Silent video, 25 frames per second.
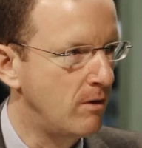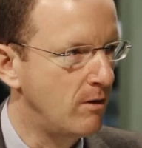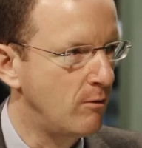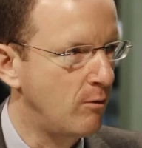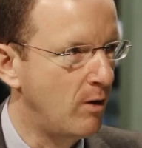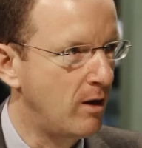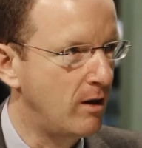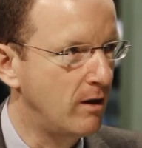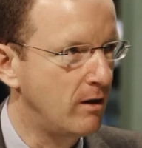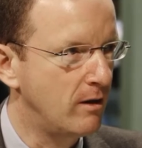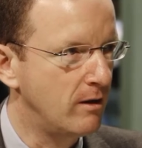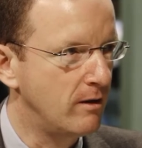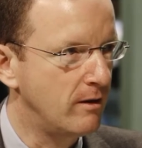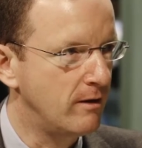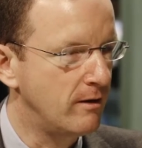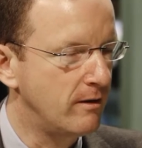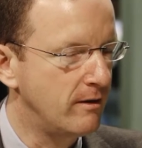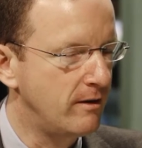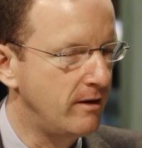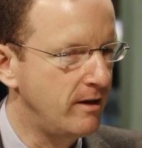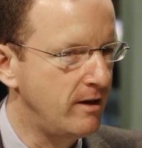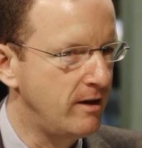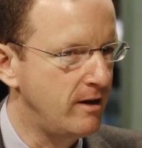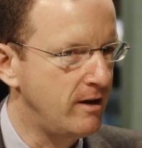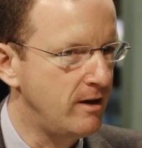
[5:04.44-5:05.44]
Well,
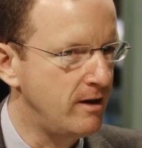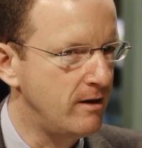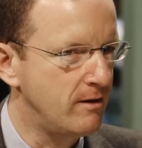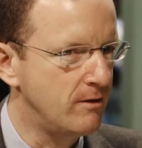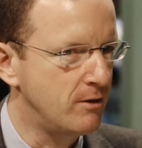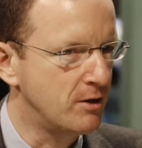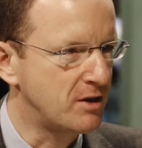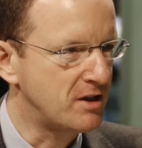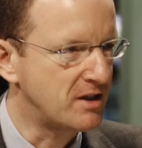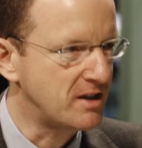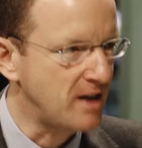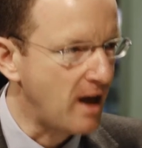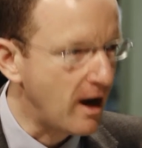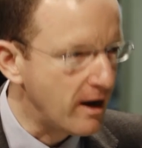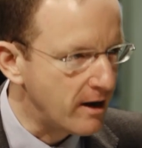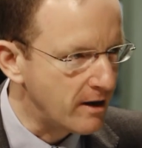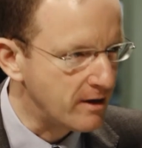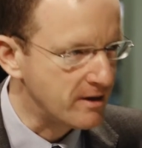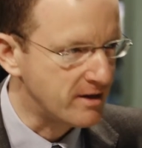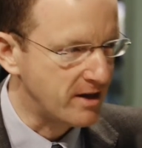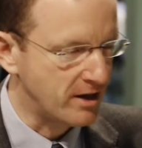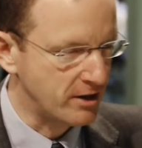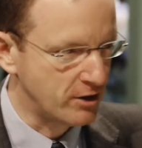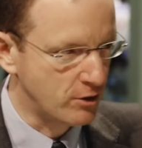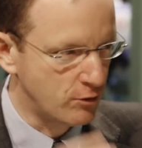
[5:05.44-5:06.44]
the
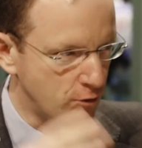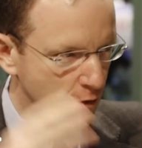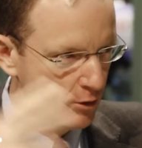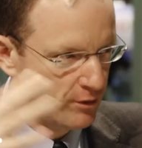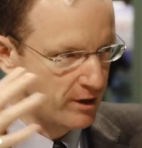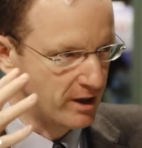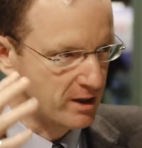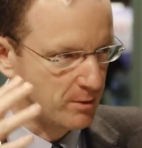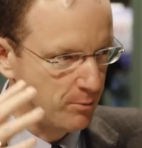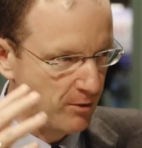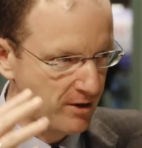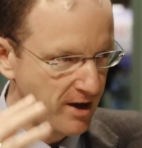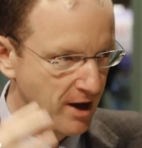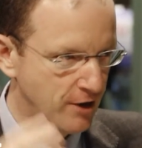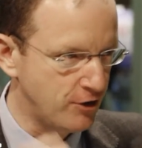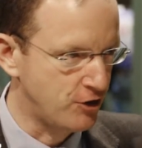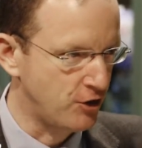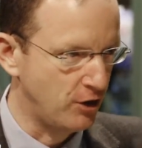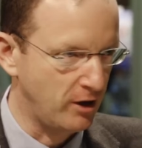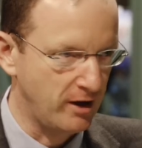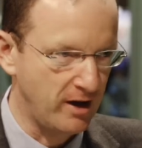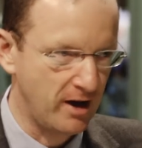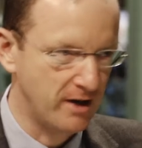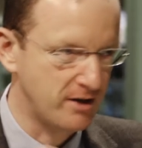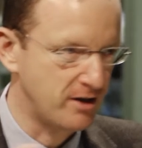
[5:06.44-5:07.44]
science has grown
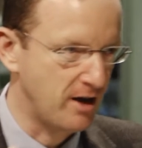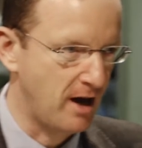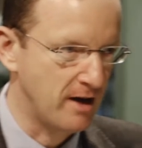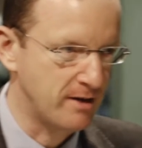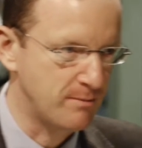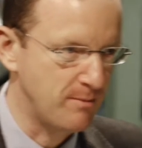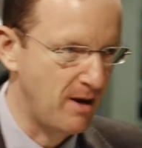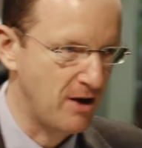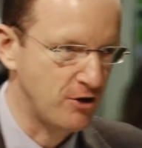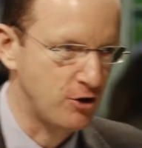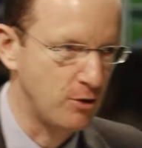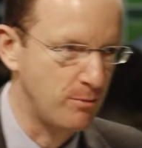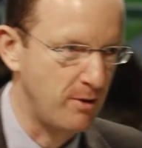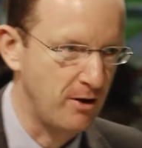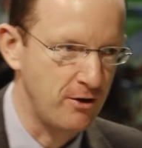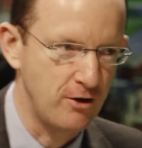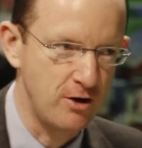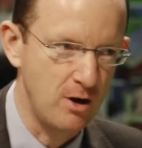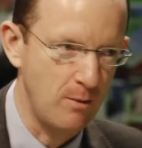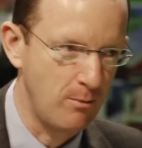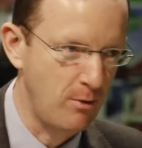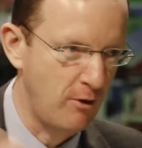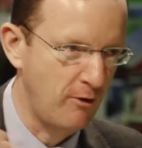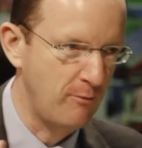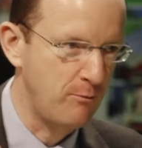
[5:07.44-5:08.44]
exponentially as measured by the
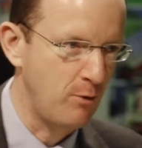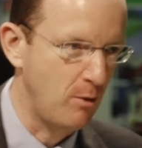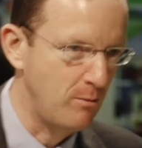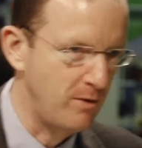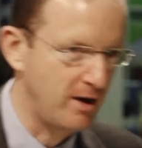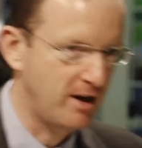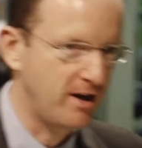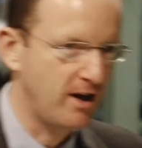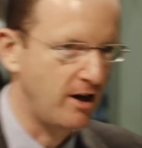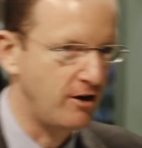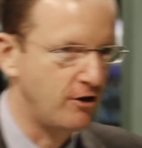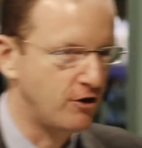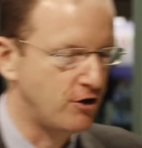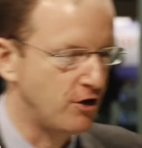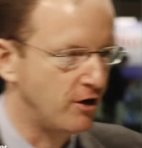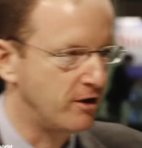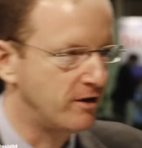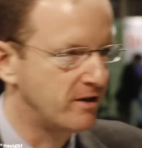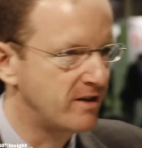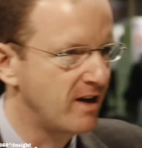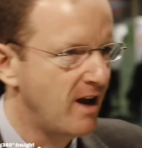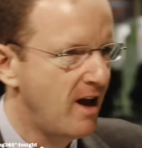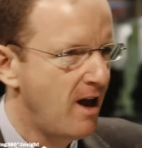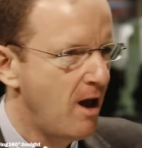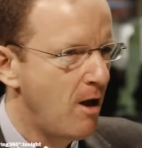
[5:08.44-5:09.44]
number of
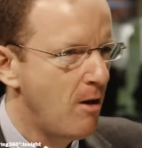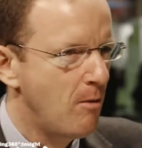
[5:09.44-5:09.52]
publications,